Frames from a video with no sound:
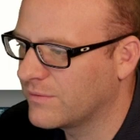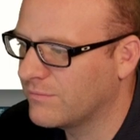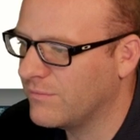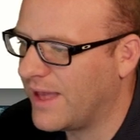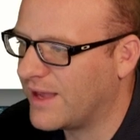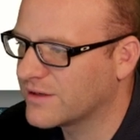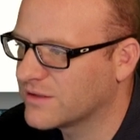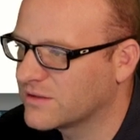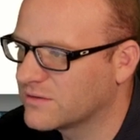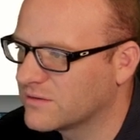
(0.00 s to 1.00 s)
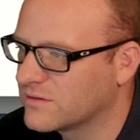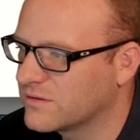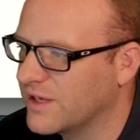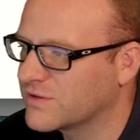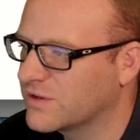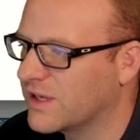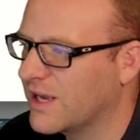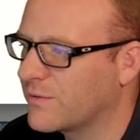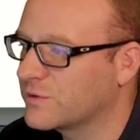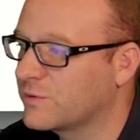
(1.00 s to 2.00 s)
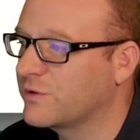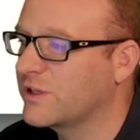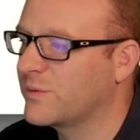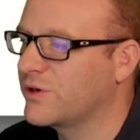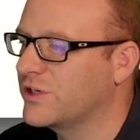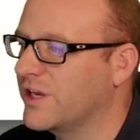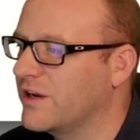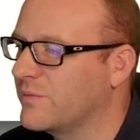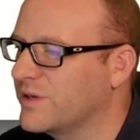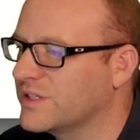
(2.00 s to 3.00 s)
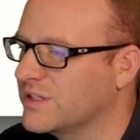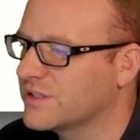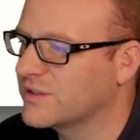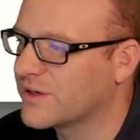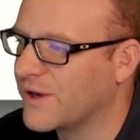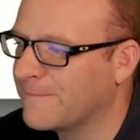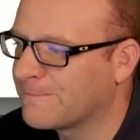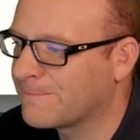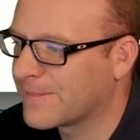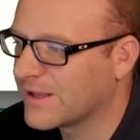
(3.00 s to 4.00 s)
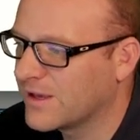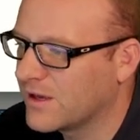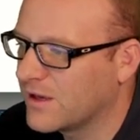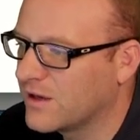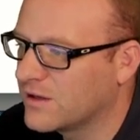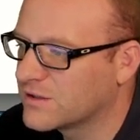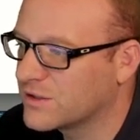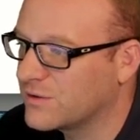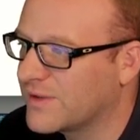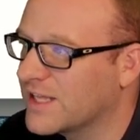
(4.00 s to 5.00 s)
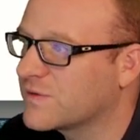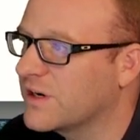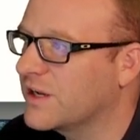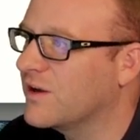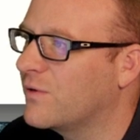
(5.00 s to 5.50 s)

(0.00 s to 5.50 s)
Matt. Thanks for the kind words. We really appreciate your business. Okay. So that's ready to go.